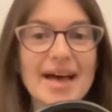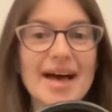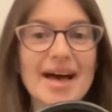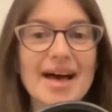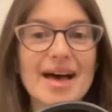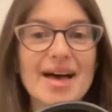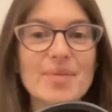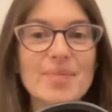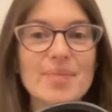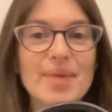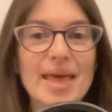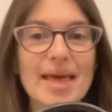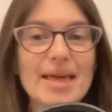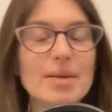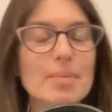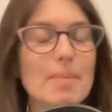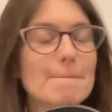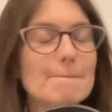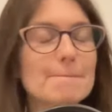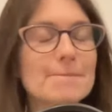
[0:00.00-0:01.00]
Um,
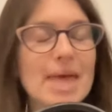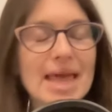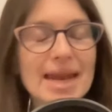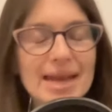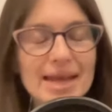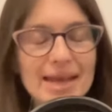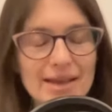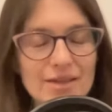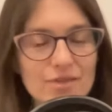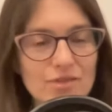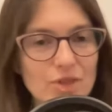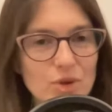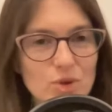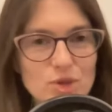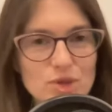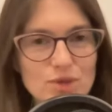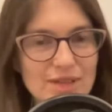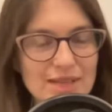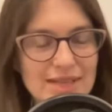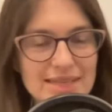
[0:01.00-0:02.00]
and many of
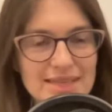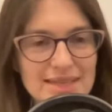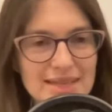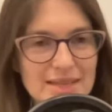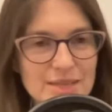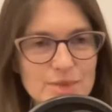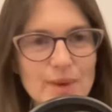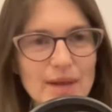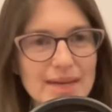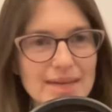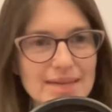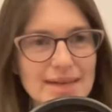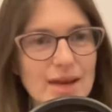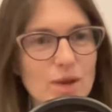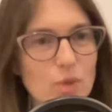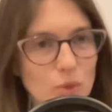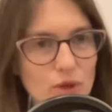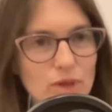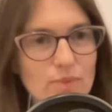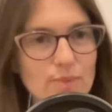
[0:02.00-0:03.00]
those VCs
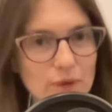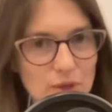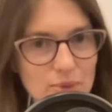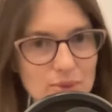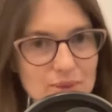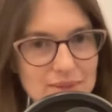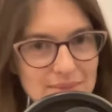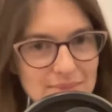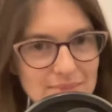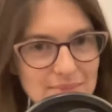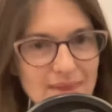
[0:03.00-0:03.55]
meditate with Muse.